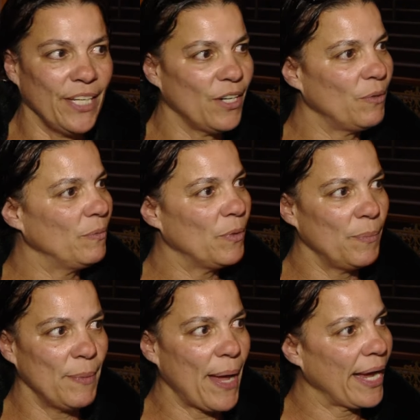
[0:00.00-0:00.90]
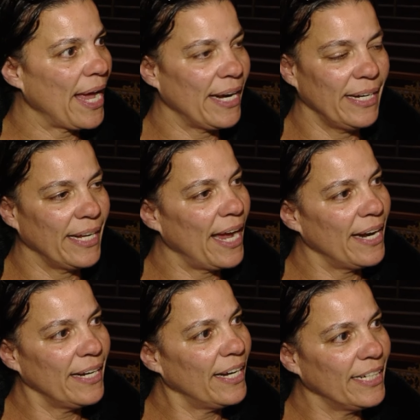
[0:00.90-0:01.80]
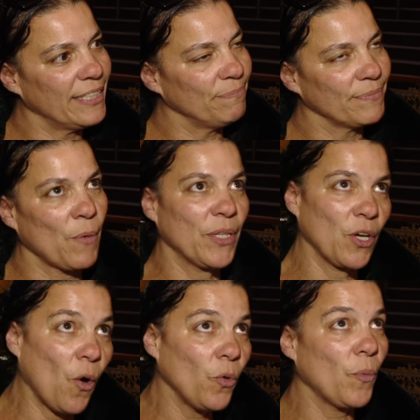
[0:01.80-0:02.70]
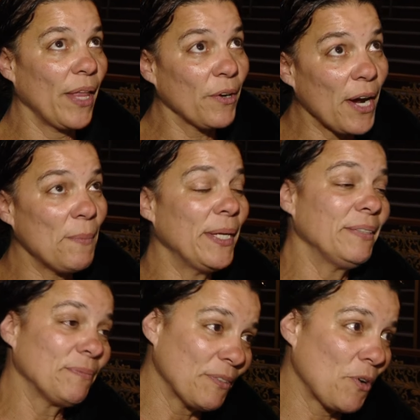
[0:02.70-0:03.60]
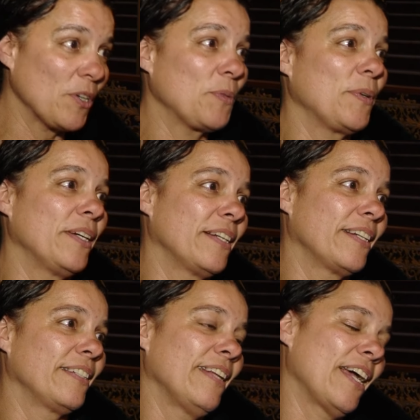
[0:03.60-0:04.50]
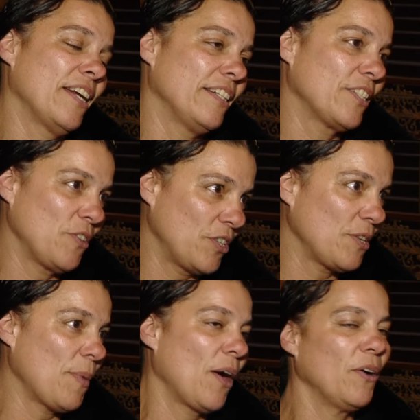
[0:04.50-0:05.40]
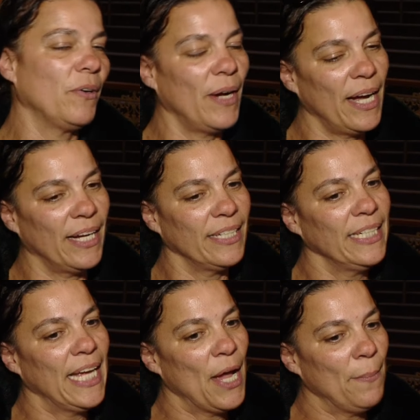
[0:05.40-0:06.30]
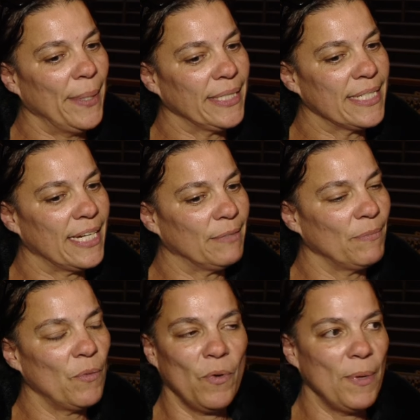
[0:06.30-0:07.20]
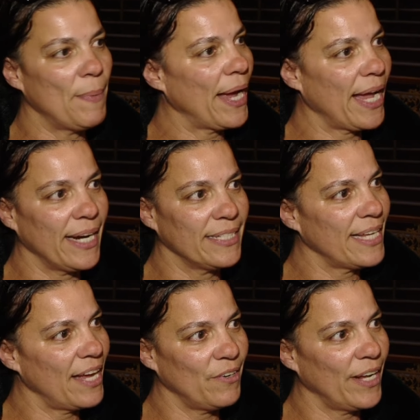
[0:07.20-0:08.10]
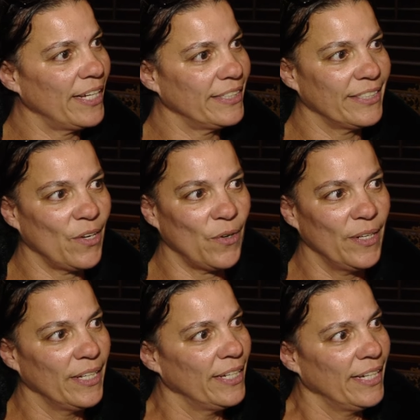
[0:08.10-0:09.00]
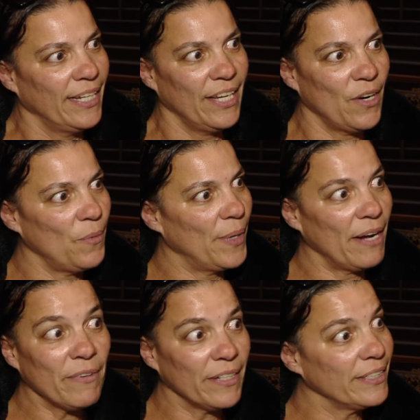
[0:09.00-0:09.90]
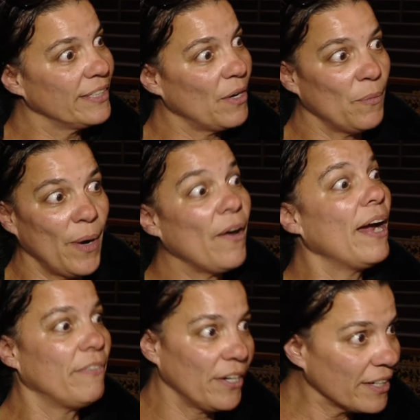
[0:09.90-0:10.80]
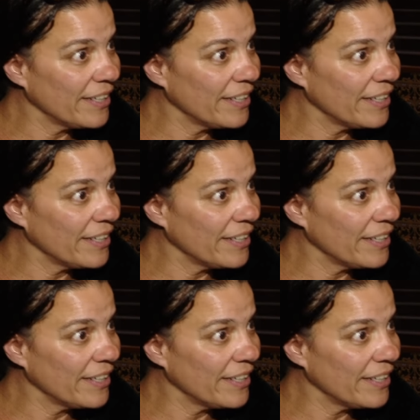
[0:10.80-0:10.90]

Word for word: you know, we'll be back at it again. Um, with the cold weather coming, of course, we're not going to search tomorrow, uh, but um, we'll be back at it Saturday. So, you know, whatever, wherever.